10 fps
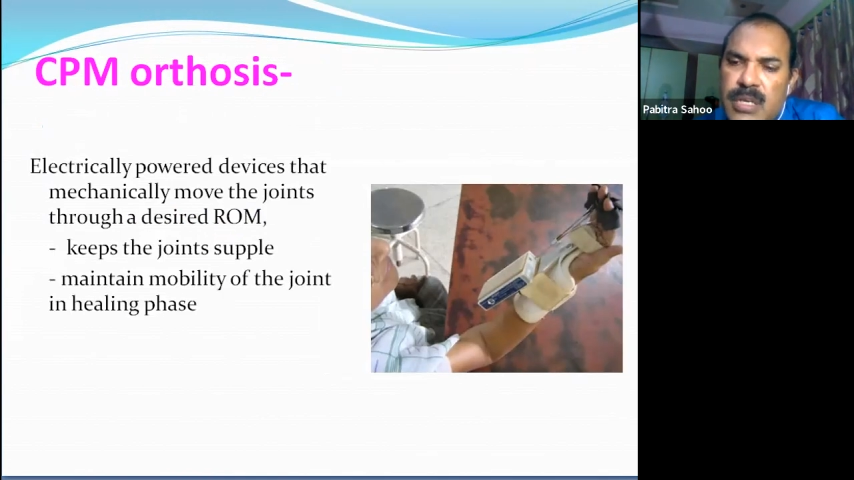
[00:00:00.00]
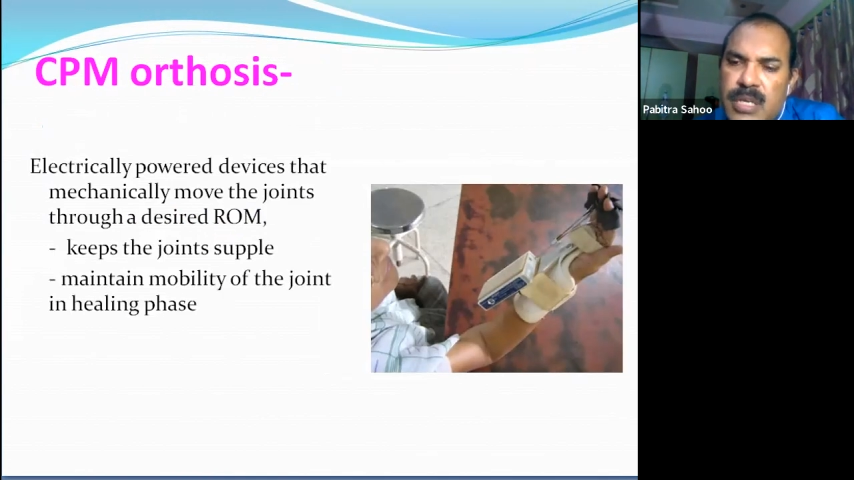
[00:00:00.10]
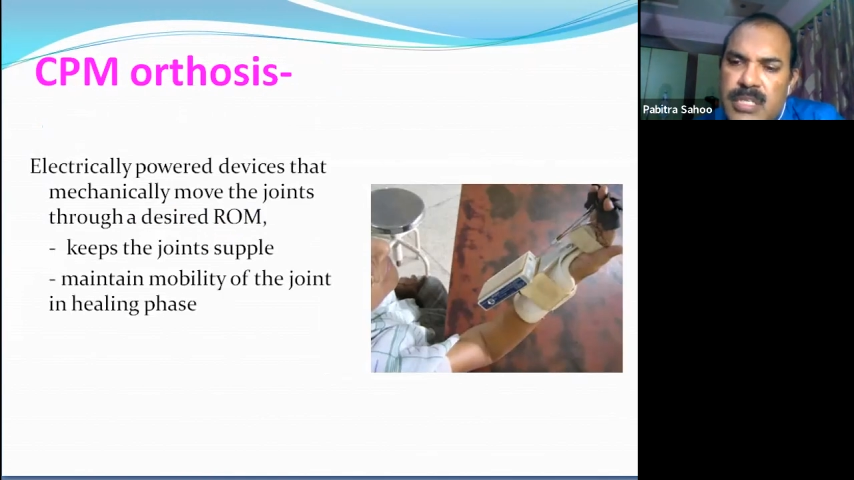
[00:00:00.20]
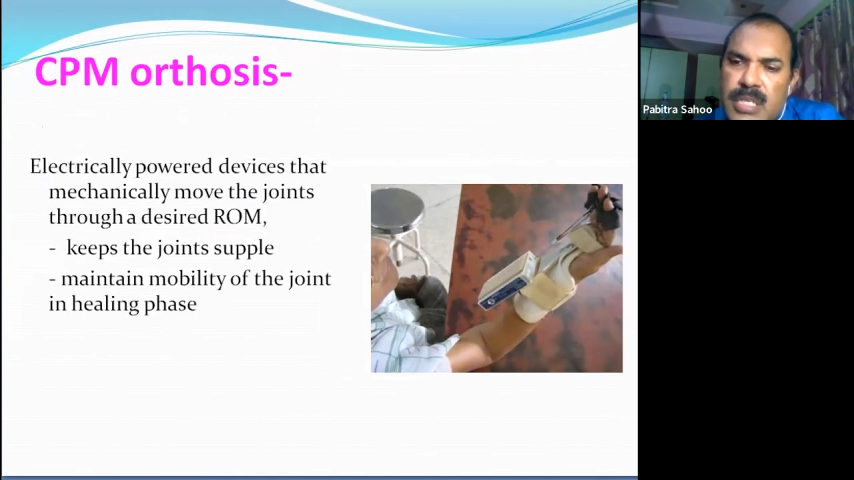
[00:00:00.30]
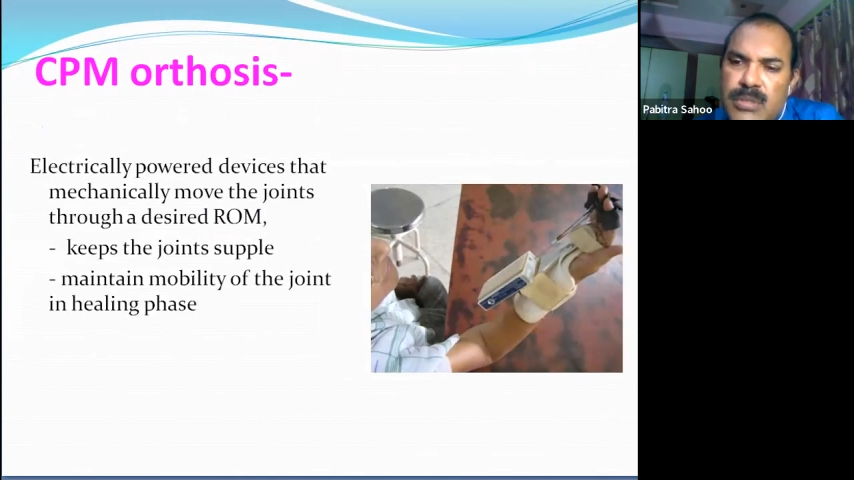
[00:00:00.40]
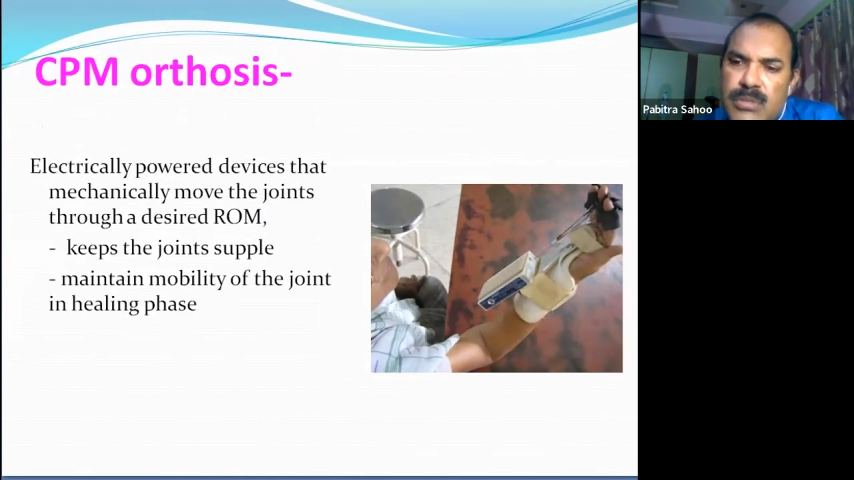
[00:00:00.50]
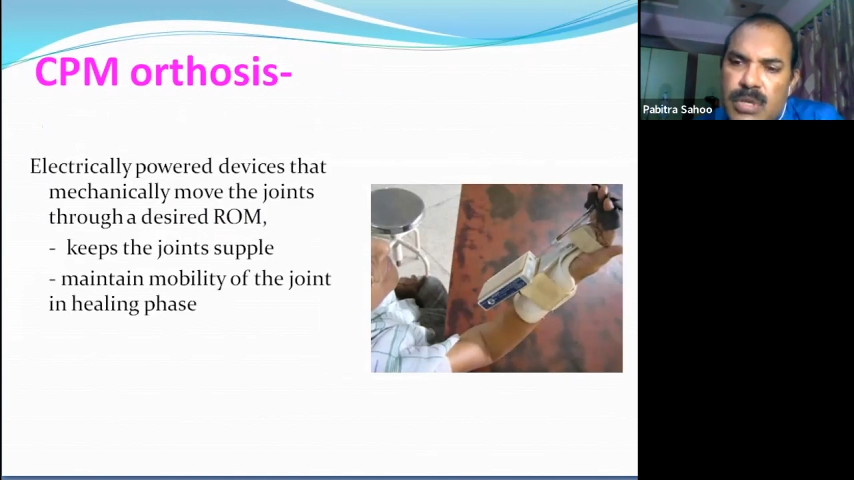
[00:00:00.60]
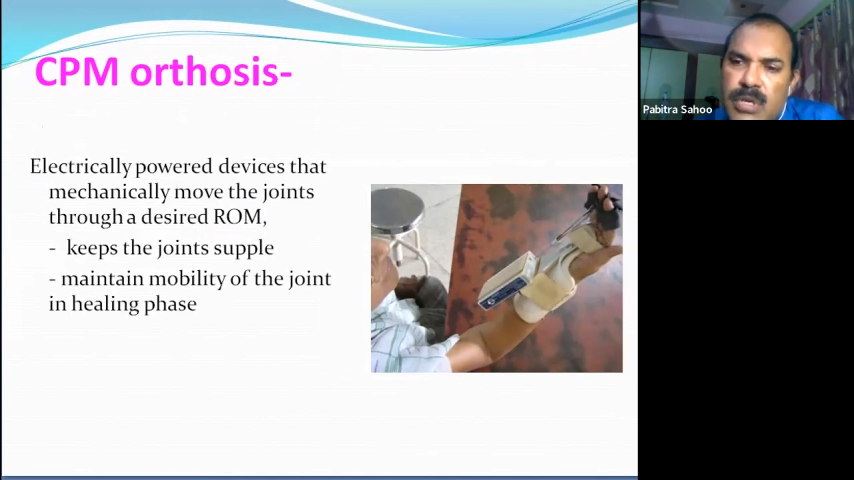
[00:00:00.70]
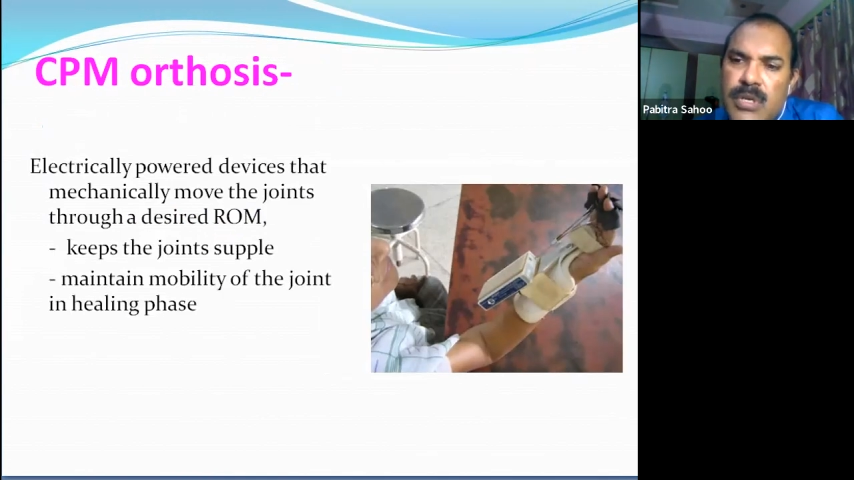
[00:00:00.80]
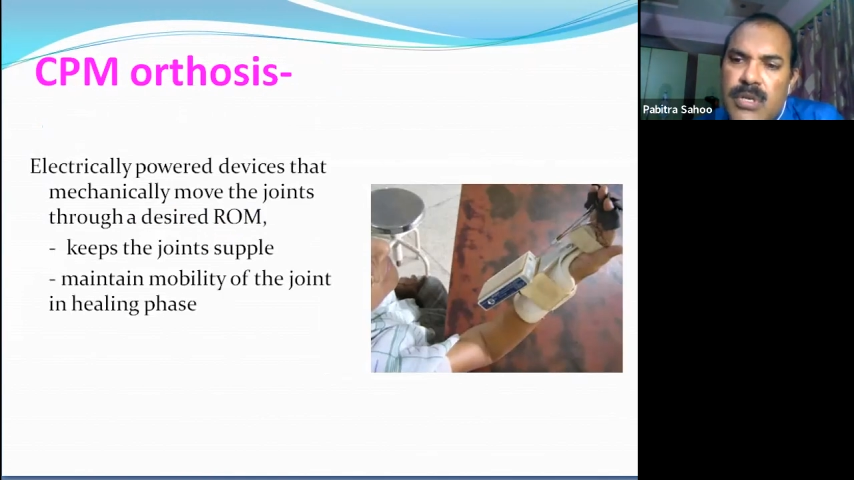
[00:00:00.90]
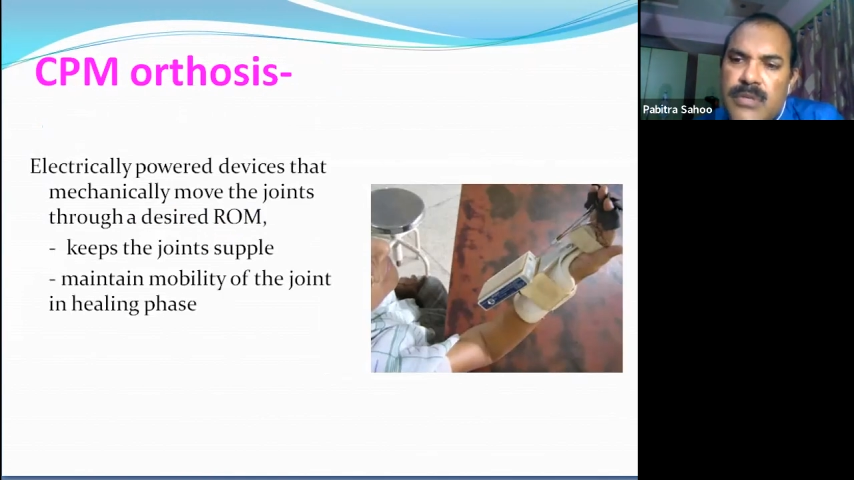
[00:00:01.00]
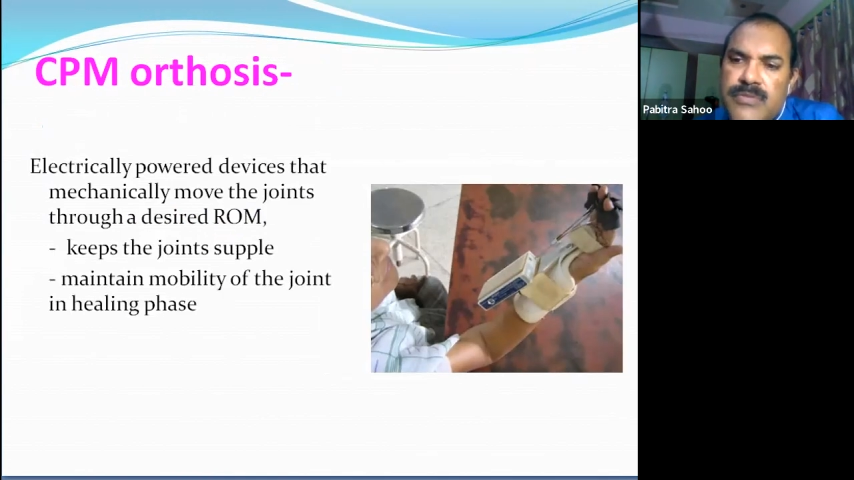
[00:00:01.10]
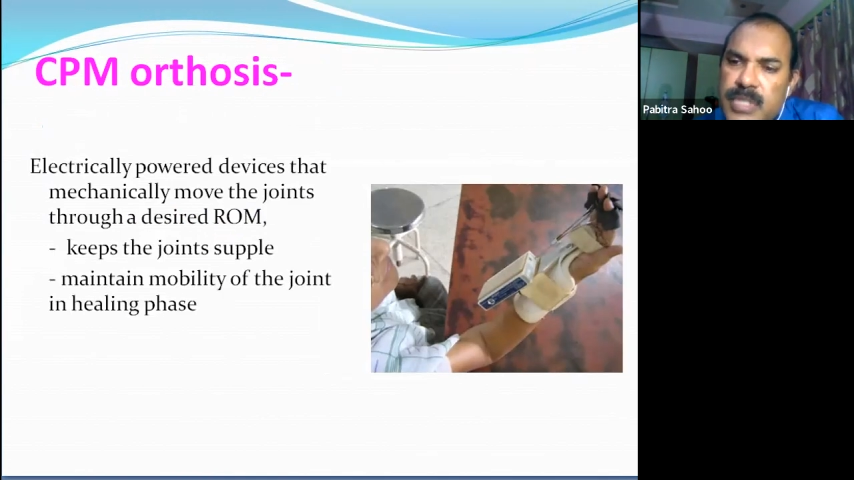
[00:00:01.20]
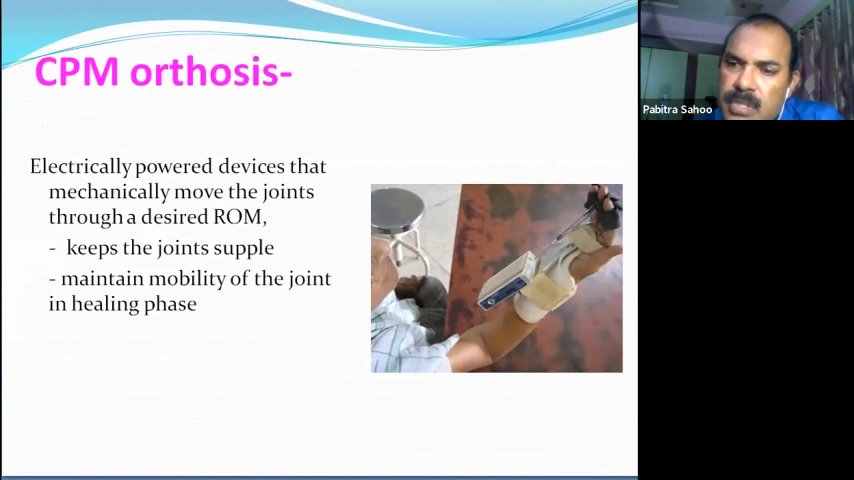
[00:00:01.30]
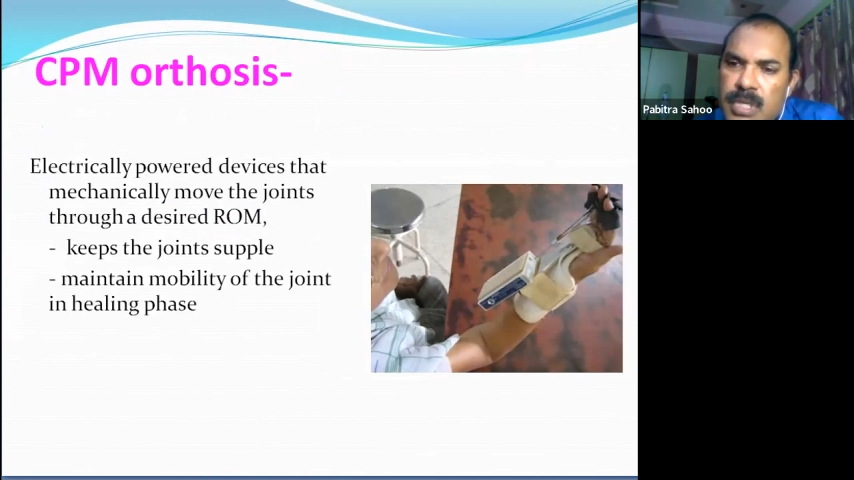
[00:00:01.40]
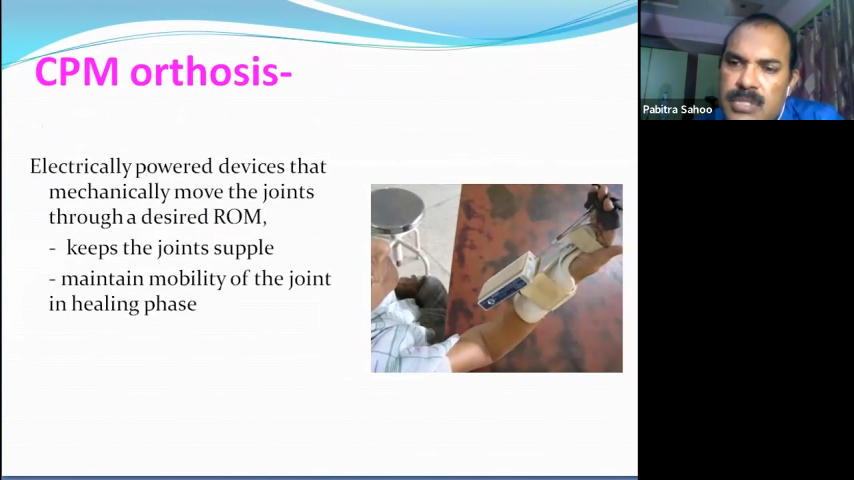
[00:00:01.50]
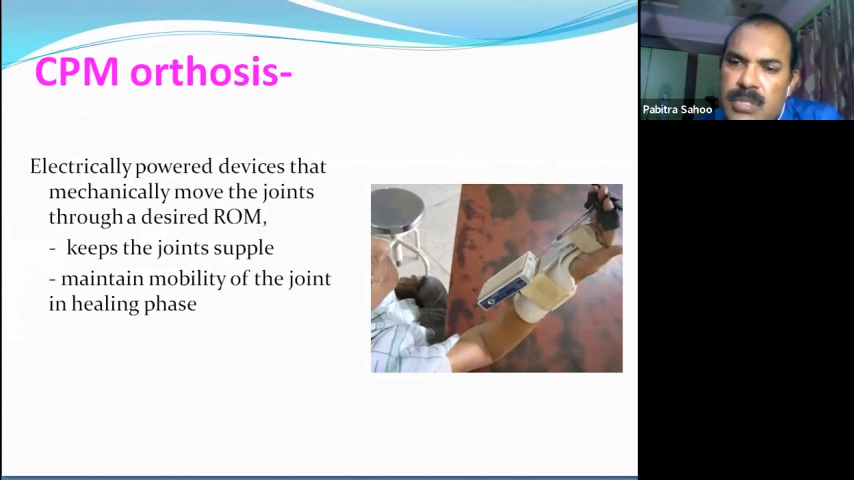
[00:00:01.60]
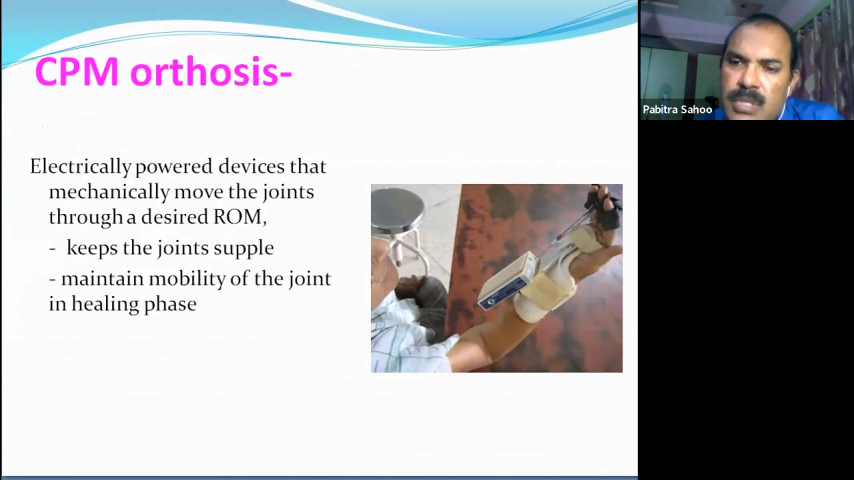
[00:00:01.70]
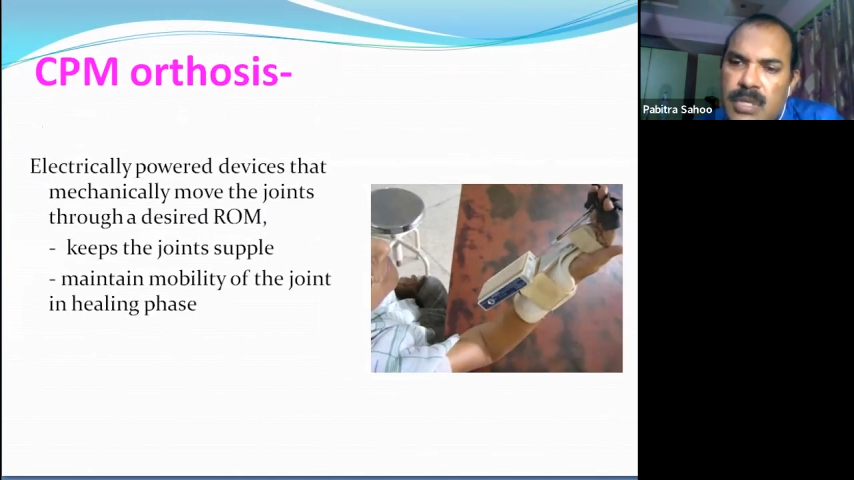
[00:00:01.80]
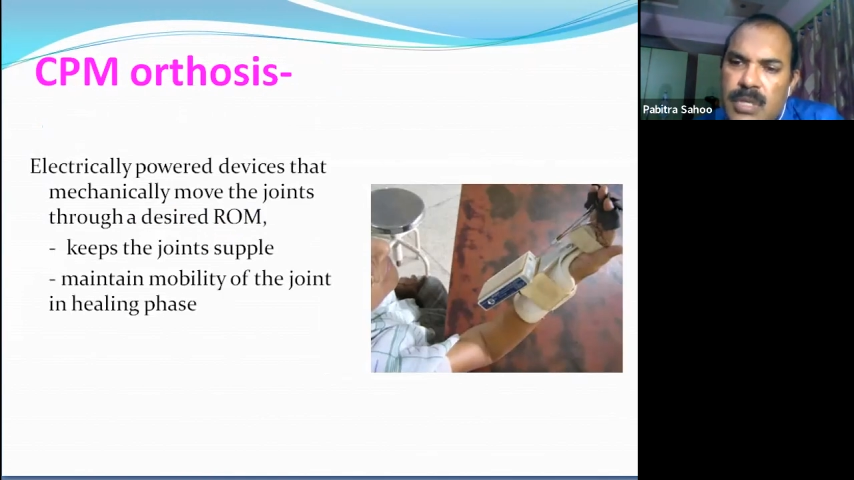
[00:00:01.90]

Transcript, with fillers: connected to the fingers,